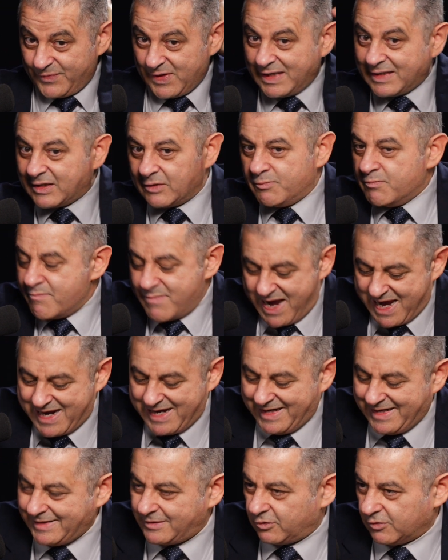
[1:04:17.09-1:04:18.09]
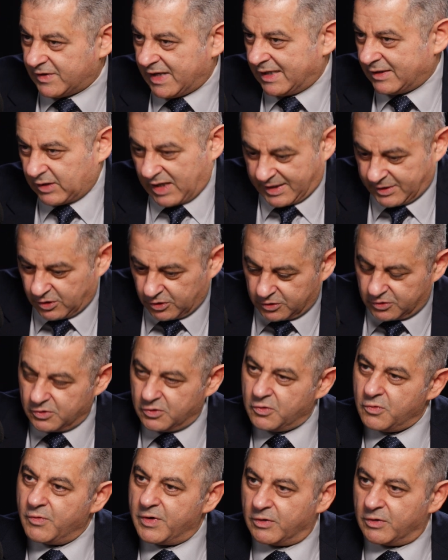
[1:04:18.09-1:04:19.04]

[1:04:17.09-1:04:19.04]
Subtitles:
It may lead to that. I don't know.